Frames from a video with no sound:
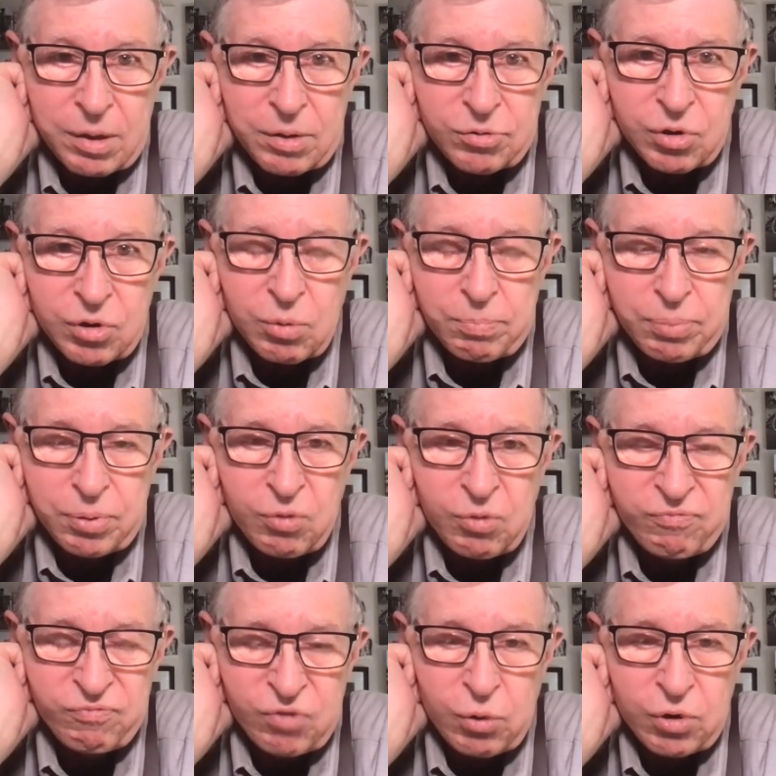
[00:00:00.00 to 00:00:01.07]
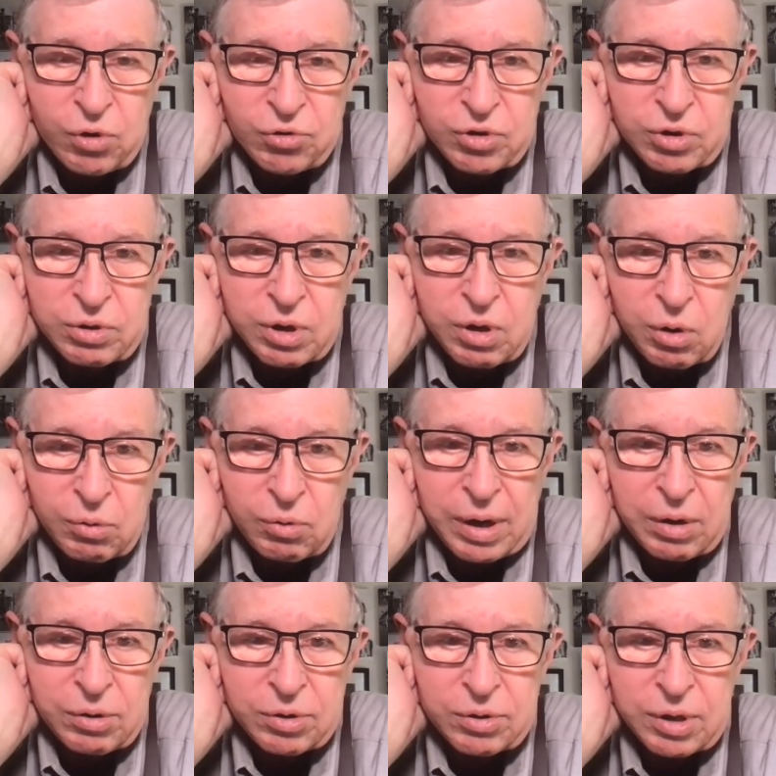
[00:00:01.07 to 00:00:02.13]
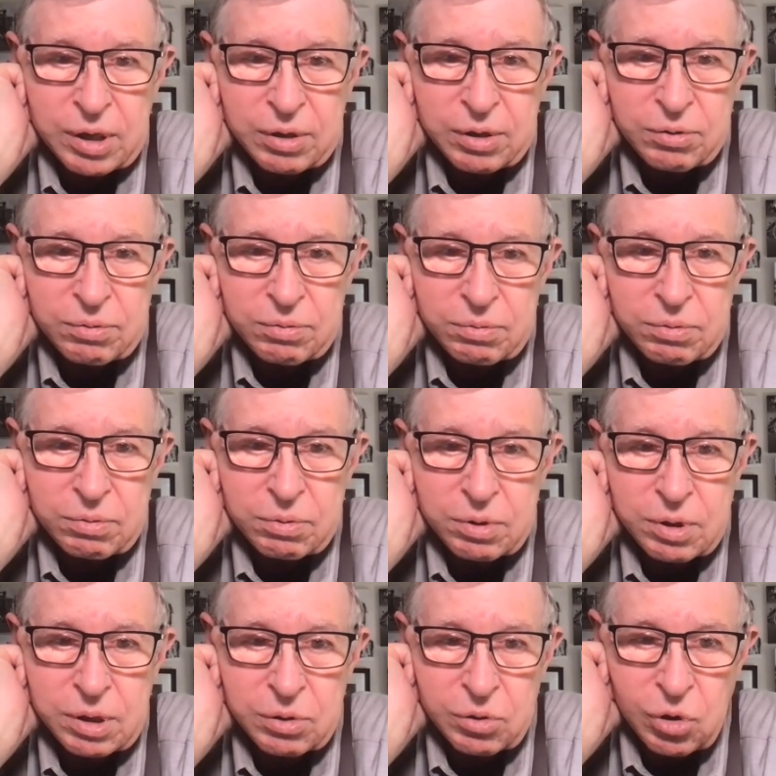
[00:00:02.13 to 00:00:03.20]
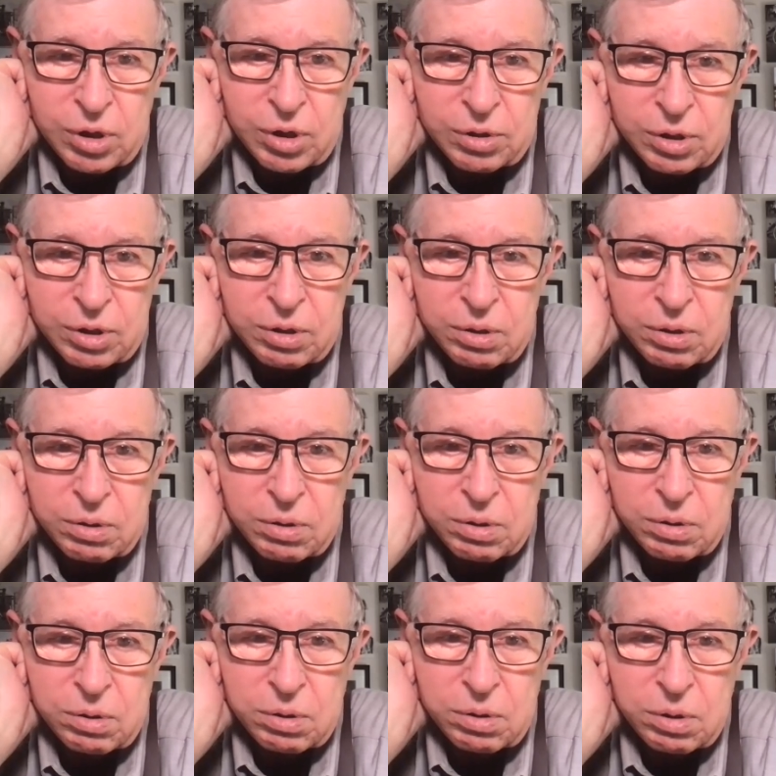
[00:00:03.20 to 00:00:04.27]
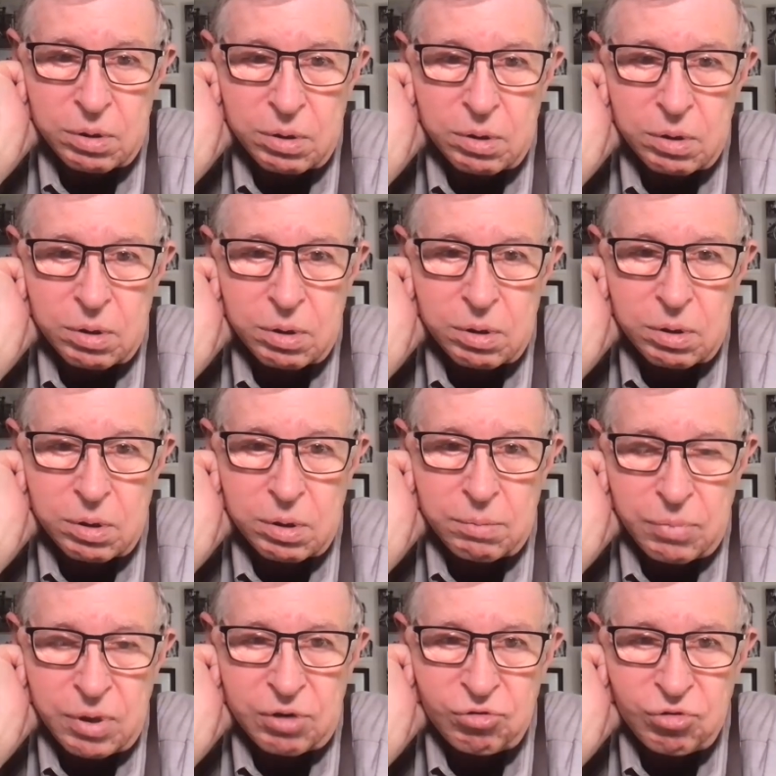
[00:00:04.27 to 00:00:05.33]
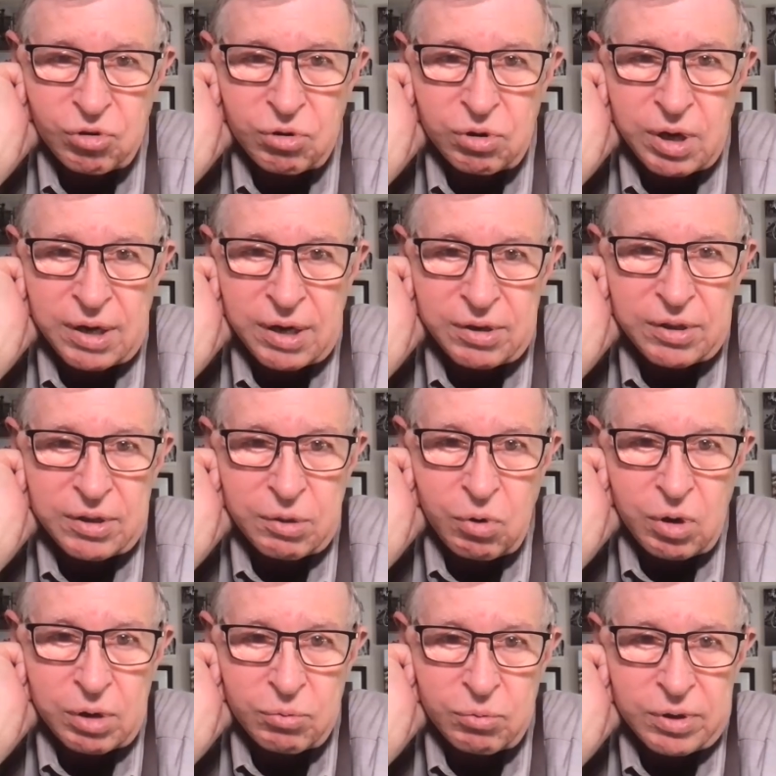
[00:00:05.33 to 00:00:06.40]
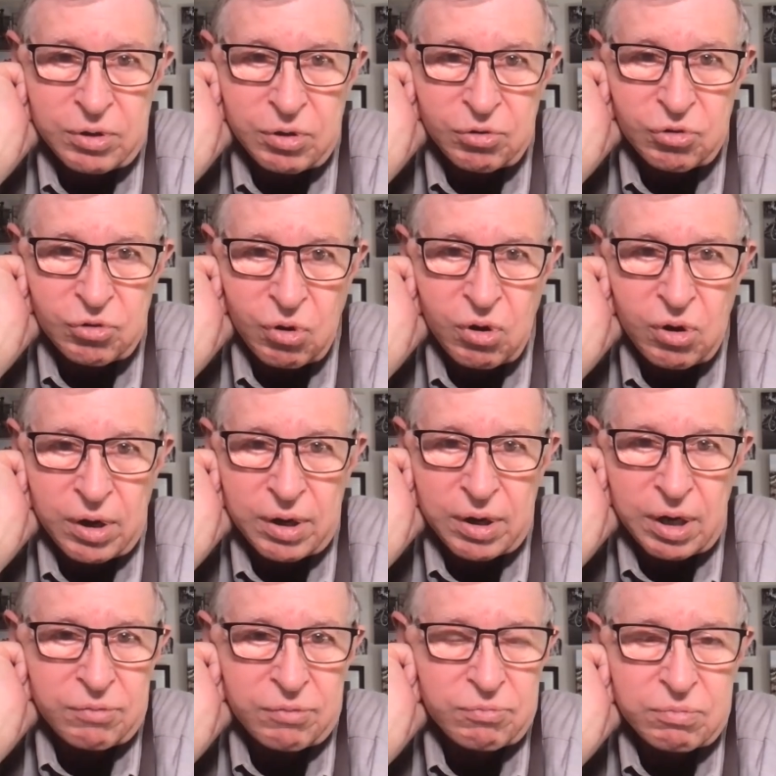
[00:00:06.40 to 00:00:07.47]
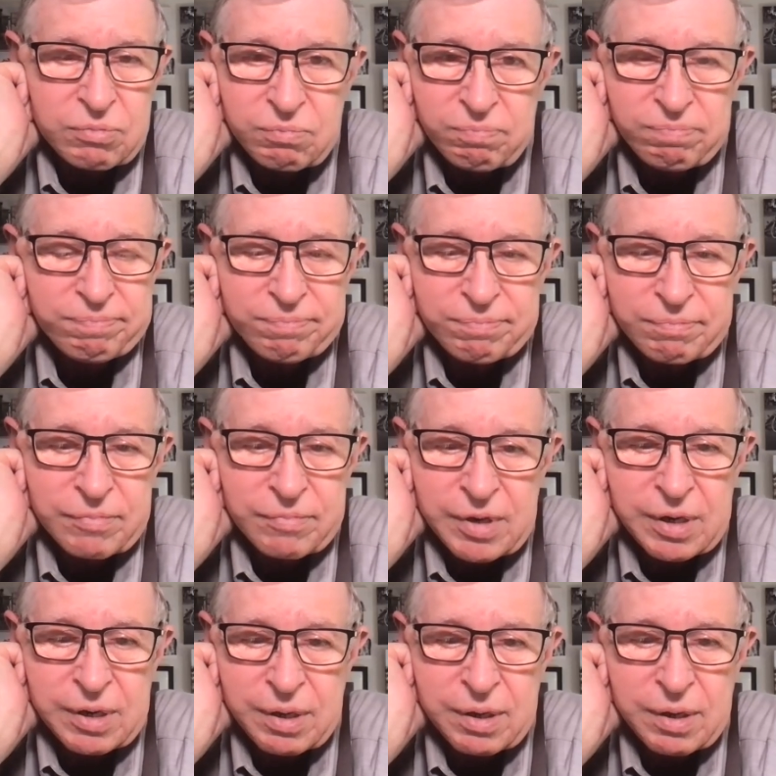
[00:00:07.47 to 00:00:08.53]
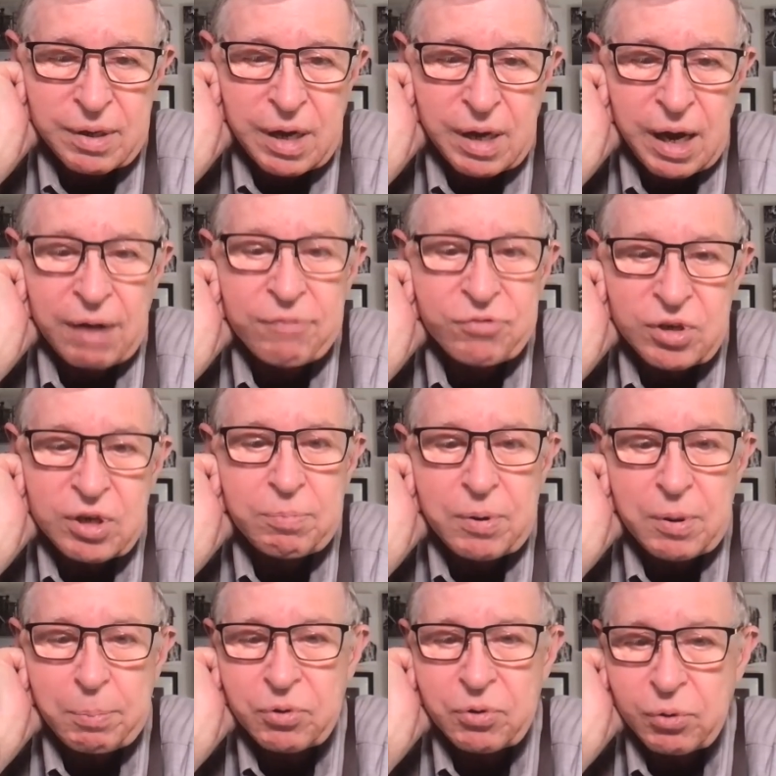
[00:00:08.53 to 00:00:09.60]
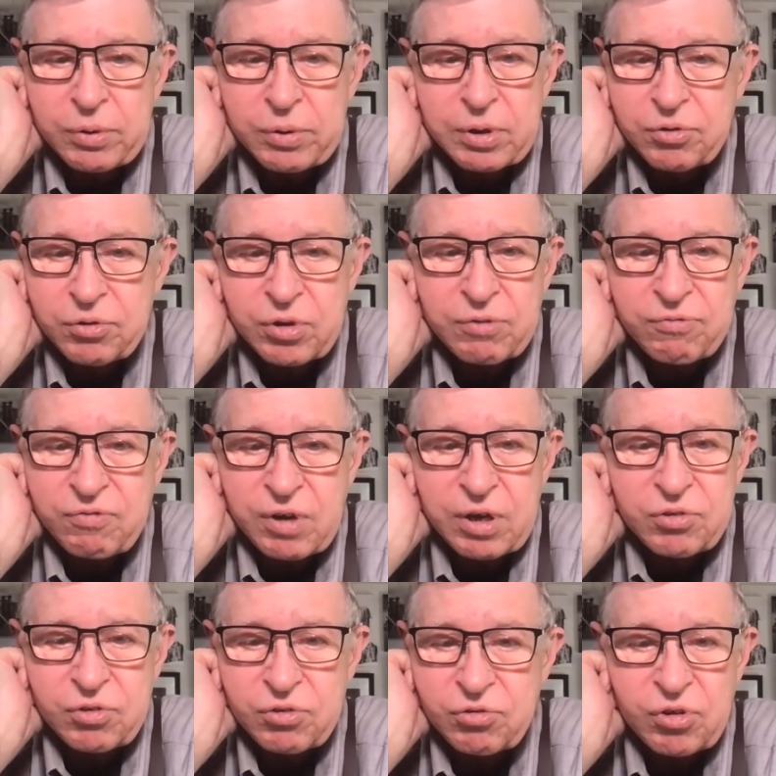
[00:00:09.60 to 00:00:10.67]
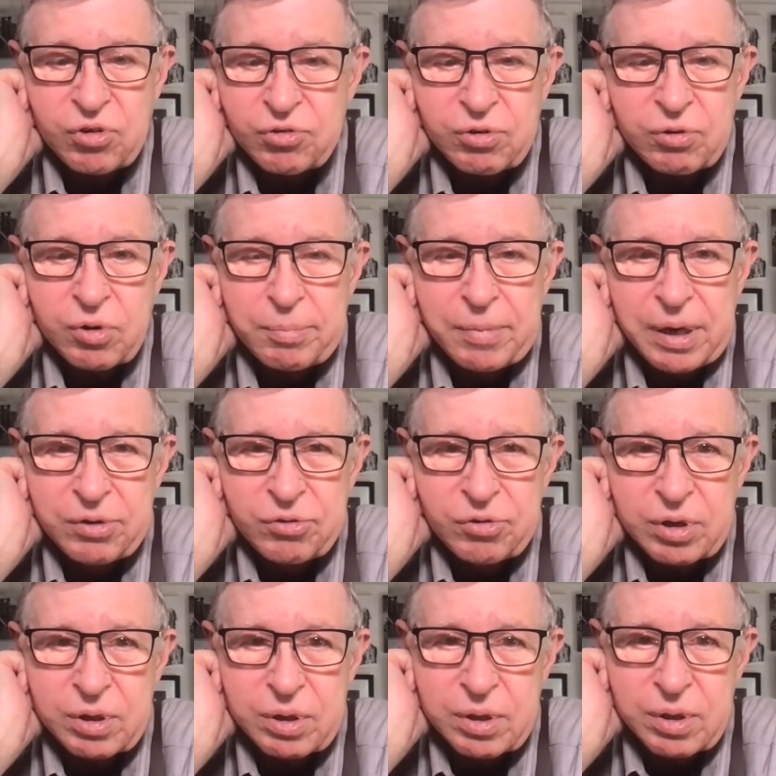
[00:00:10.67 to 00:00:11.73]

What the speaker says: So viewers can go around and they can look at the picture, and then they want to read the story. And I've seen people doing this, and their faces just are amazing.